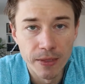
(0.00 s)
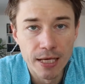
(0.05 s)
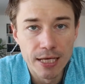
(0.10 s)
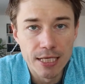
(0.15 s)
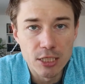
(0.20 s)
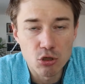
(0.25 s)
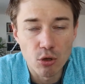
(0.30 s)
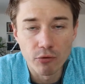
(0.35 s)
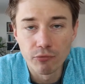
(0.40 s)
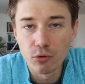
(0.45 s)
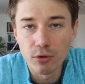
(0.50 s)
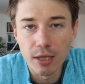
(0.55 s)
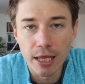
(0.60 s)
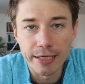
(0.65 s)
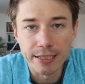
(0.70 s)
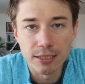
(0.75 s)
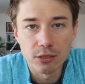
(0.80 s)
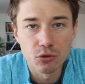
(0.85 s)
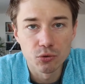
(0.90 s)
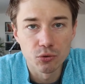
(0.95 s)
So if you'd
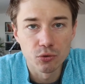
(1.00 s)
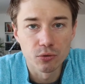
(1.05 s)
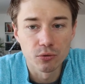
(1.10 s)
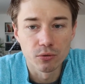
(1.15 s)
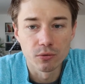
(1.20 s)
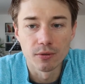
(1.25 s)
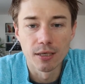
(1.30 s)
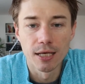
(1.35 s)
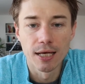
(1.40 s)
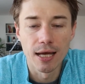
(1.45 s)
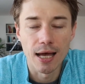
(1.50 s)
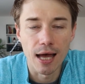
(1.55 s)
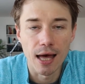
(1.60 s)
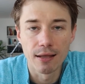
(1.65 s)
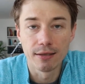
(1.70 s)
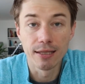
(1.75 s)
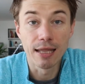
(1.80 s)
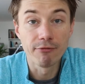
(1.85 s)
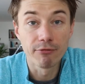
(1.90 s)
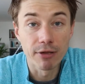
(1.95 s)
like to
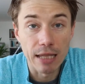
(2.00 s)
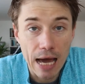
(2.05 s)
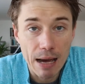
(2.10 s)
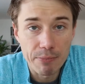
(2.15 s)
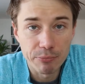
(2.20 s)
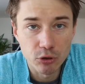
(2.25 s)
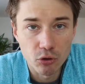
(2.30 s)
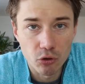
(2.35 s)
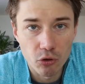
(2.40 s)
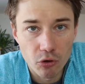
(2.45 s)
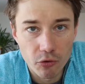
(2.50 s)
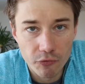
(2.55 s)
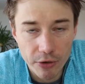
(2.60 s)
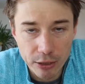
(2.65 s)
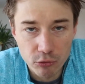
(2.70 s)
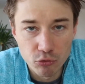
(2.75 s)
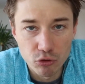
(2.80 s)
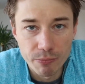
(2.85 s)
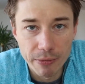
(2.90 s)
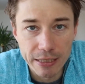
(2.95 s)
level up your
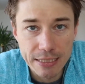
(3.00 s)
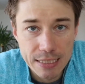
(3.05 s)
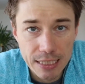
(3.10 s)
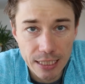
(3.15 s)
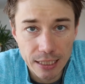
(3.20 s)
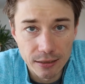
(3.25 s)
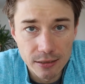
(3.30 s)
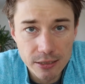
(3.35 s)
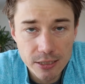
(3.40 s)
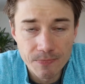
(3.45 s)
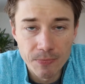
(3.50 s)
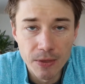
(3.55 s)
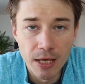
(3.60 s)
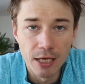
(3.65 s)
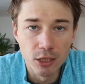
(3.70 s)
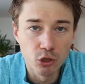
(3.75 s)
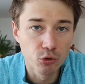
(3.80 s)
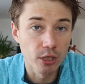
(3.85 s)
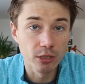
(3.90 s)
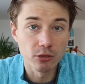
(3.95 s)
recruitment skills,
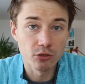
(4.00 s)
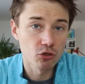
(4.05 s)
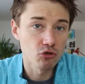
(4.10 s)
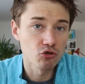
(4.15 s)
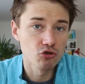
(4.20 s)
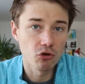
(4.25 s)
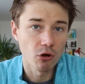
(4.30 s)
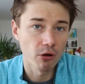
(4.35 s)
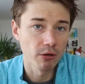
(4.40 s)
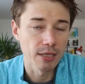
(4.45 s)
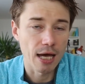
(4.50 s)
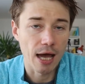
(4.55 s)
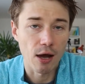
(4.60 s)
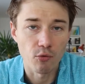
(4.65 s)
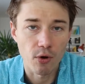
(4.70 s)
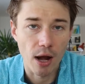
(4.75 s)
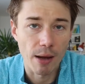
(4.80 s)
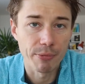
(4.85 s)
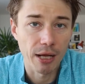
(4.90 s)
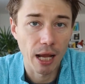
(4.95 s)
you can also join our
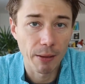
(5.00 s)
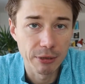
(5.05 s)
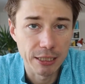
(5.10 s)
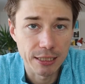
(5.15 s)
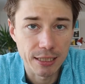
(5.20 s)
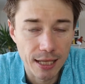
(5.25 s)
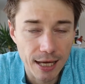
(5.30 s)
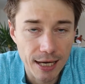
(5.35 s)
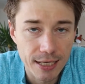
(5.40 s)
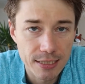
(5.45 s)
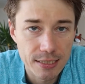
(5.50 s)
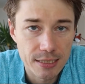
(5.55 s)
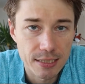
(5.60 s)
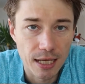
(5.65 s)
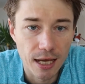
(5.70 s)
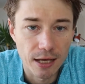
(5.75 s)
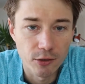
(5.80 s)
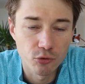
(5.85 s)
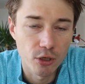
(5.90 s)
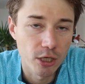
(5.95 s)
upcoming class.
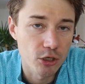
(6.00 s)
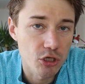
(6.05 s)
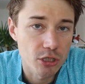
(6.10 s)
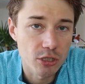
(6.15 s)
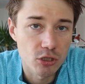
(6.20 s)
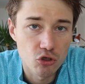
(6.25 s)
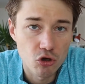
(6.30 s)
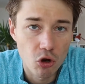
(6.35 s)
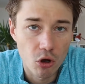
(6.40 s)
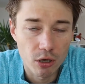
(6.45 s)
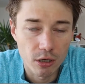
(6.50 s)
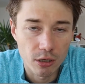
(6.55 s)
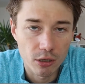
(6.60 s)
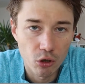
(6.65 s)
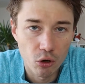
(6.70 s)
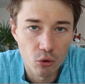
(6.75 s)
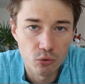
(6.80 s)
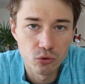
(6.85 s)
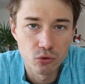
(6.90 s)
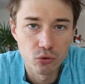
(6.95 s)
You can just
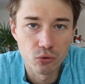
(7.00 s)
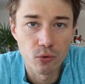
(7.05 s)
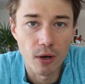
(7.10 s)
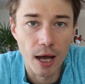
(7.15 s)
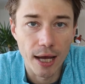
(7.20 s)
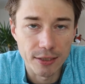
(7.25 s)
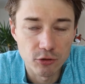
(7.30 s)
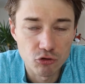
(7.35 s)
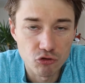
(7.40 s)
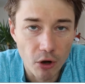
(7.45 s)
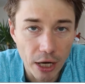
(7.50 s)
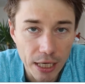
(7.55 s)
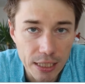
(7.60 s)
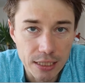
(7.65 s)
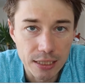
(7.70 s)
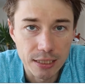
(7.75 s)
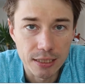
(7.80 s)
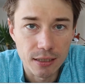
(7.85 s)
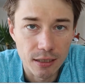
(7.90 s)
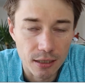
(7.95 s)
go to
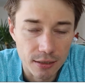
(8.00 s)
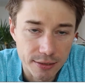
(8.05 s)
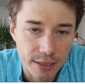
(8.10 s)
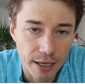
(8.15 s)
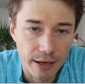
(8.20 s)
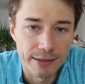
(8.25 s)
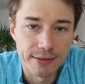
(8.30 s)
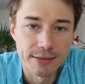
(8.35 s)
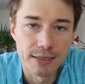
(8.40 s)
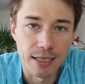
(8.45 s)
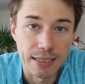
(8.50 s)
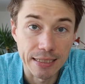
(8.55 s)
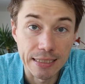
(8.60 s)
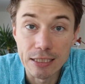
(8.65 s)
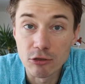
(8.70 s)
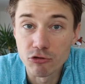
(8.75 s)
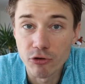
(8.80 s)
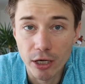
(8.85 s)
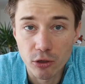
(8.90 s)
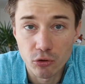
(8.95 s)

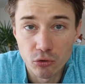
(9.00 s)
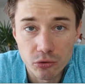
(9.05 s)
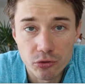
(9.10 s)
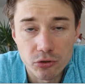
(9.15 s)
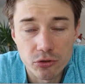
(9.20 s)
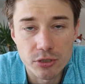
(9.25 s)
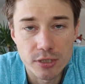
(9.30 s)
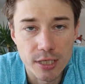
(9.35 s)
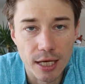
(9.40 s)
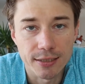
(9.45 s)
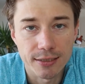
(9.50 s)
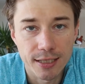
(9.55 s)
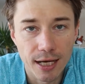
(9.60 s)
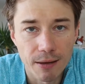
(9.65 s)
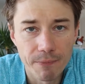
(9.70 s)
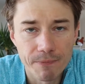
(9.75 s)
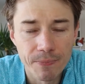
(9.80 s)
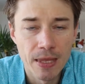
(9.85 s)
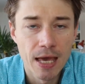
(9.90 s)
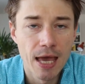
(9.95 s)

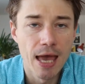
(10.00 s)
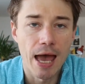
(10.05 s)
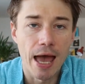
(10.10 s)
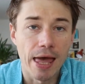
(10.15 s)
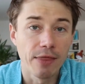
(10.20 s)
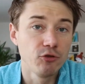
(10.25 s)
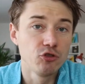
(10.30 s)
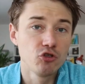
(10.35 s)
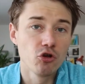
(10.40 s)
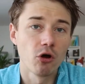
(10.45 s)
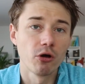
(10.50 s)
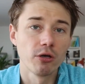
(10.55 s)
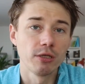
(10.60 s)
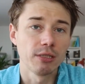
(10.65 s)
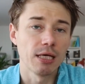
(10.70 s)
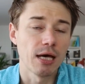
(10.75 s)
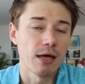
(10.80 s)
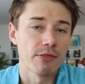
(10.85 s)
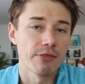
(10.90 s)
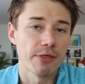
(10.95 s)
training.gigrecruiters.com and
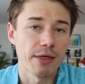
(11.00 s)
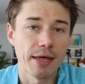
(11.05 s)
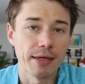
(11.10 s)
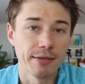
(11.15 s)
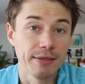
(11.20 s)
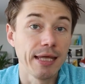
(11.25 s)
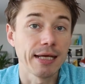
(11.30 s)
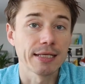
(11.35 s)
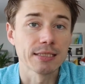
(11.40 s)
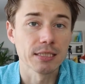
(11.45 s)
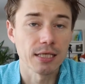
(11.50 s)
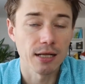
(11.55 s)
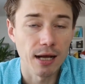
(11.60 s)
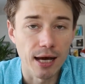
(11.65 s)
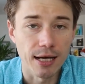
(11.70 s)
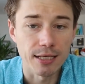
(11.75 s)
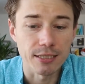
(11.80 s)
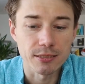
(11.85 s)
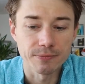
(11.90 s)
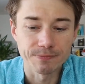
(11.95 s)
join the next
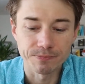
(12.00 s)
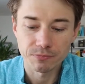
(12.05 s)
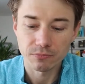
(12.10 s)
class.